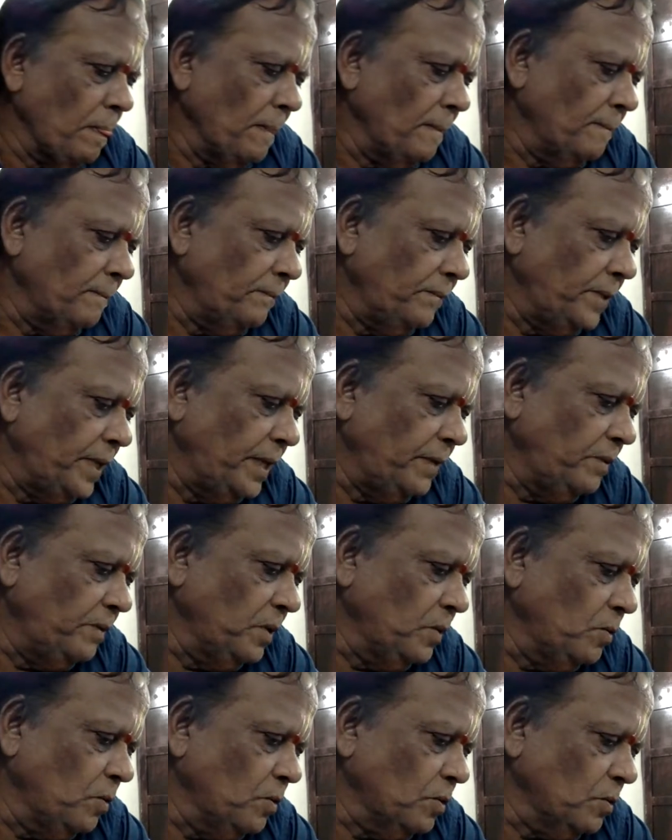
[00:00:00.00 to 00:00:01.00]
Then we
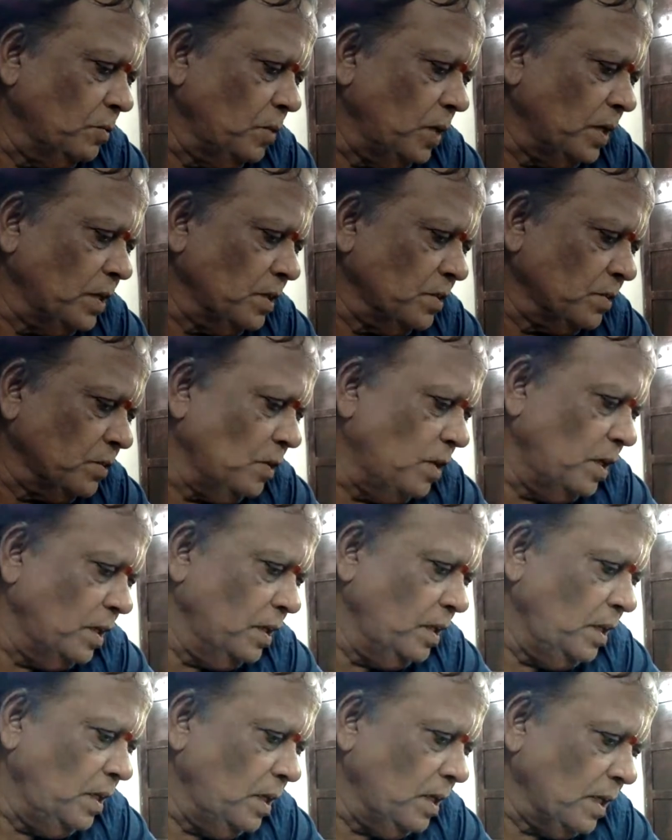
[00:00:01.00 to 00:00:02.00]
go to what is called
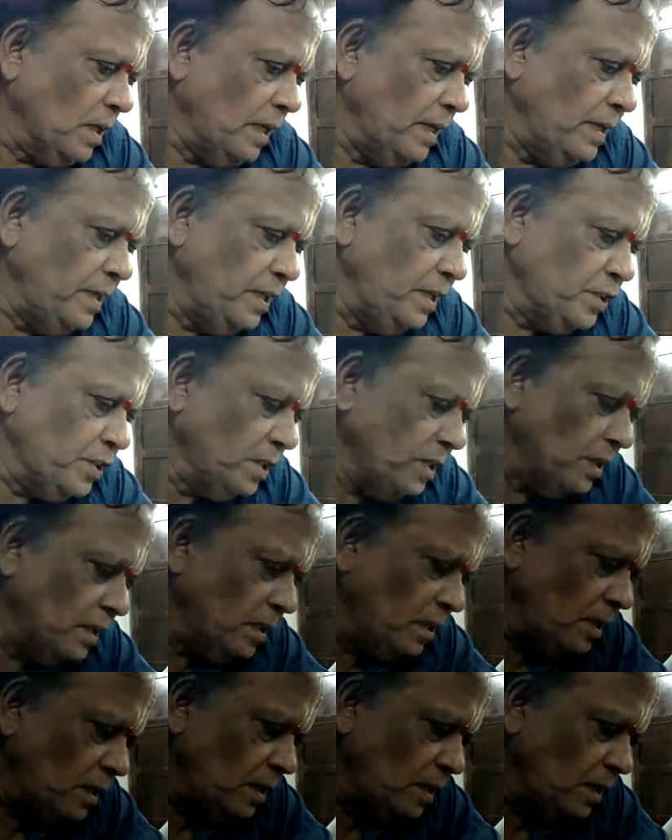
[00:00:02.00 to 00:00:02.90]
condition